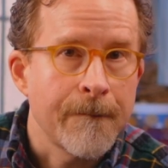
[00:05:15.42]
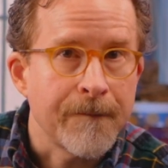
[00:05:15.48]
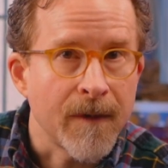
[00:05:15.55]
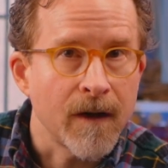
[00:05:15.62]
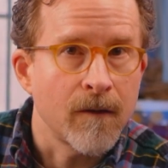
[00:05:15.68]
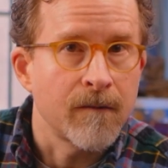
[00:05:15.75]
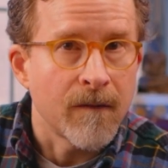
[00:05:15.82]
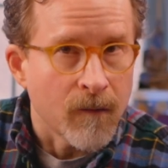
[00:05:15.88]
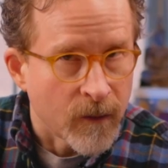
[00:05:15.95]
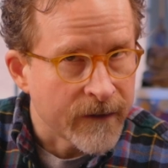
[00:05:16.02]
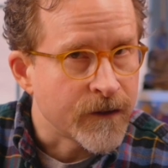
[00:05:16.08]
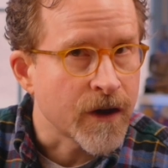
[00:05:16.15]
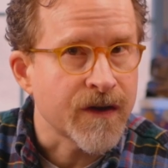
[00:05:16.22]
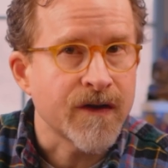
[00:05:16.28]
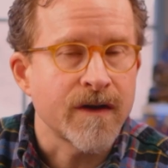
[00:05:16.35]
Uh, we've
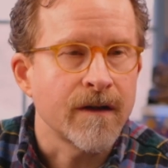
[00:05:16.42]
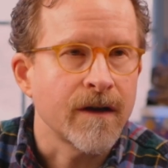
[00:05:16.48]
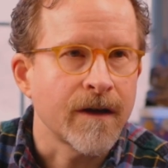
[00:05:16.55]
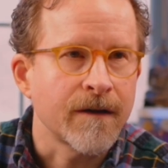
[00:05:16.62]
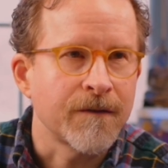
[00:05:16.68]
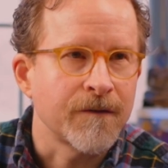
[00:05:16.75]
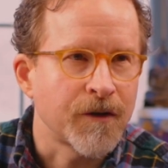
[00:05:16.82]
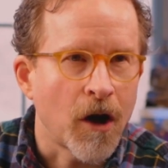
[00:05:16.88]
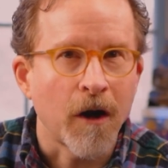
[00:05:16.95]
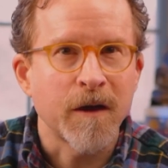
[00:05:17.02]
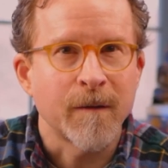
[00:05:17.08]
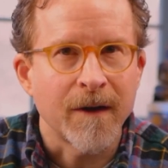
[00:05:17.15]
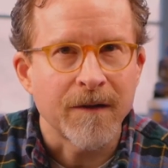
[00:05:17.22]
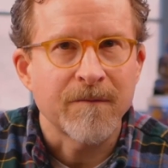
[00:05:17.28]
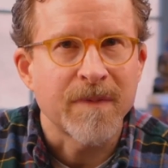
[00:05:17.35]
just uh, talked
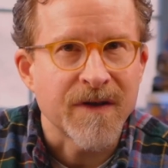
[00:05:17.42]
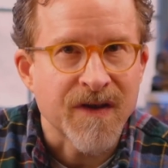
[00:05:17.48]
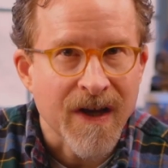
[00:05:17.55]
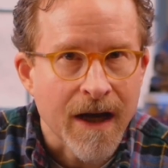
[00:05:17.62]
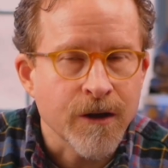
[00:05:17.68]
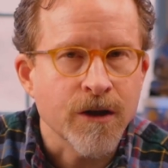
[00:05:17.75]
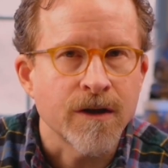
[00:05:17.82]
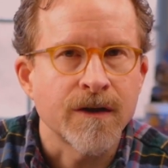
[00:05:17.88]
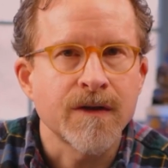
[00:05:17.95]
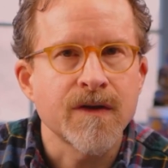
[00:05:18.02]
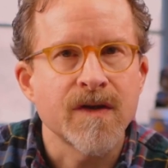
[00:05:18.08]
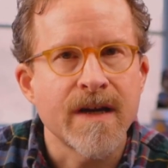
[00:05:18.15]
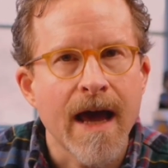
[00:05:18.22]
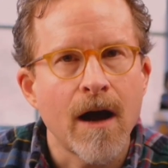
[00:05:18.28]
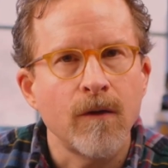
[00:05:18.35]
about
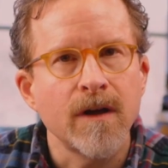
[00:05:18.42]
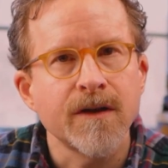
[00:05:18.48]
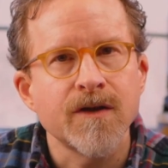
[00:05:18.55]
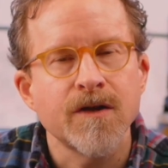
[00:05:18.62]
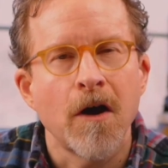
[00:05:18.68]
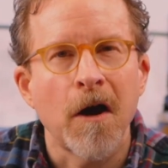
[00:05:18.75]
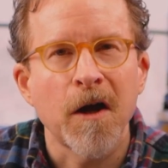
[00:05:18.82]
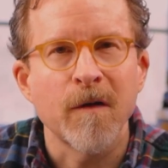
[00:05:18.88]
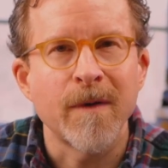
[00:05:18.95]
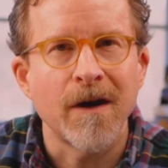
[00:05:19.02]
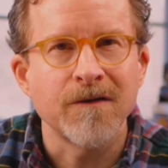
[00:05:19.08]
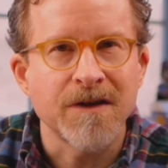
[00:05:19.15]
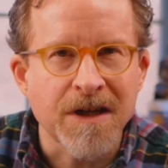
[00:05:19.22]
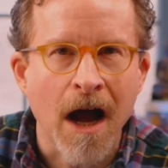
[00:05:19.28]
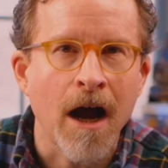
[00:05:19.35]
possessions. Now let's talk
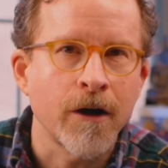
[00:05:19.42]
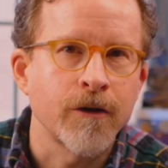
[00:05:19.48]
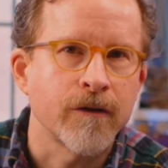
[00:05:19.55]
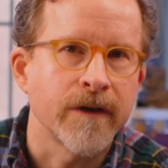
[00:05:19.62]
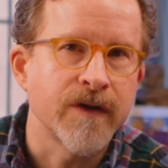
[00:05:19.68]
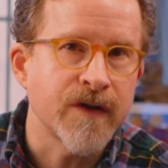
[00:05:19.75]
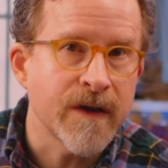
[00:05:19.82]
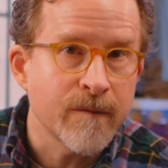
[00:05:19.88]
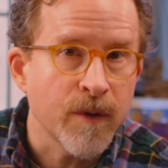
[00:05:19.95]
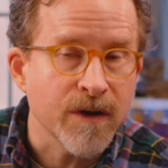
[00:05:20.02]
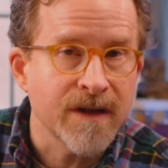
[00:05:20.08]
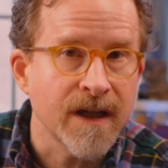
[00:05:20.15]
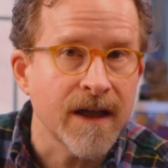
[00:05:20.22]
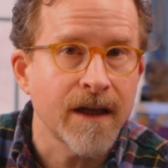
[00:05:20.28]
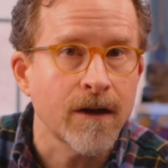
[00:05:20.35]
about doctrines, in
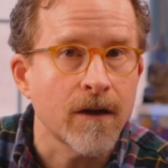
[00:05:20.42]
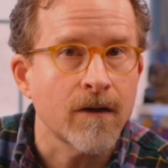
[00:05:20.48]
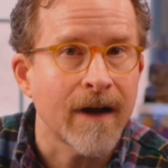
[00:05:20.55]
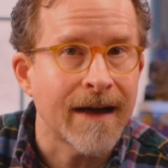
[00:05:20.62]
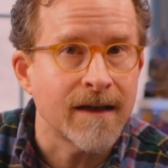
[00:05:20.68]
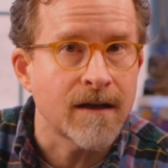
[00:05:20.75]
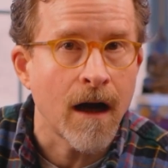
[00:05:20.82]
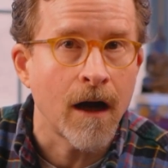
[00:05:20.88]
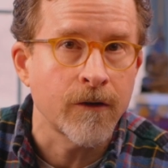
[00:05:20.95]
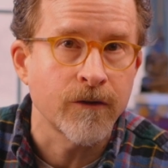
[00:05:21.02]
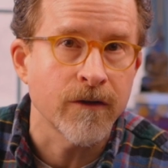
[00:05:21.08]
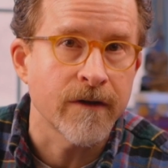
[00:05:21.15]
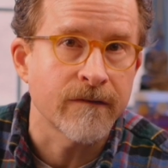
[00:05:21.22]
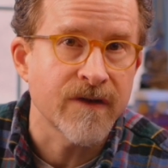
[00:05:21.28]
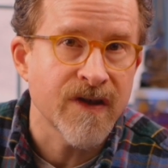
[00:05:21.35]
particular, a
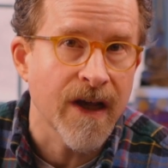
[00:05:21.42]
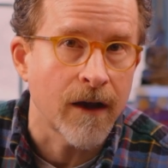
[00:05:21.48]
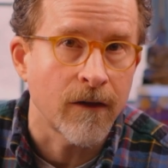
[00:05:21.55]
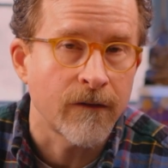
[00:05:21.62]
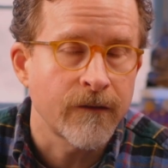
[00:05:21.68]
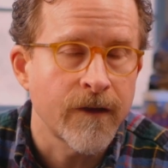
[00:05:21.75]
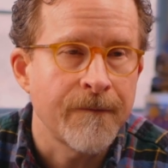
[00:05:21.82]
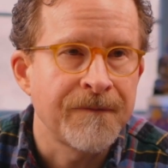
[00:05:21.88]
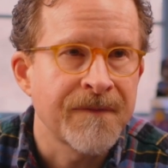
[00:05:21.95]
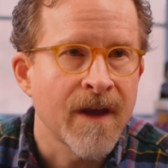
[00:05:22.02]
doctrine of self.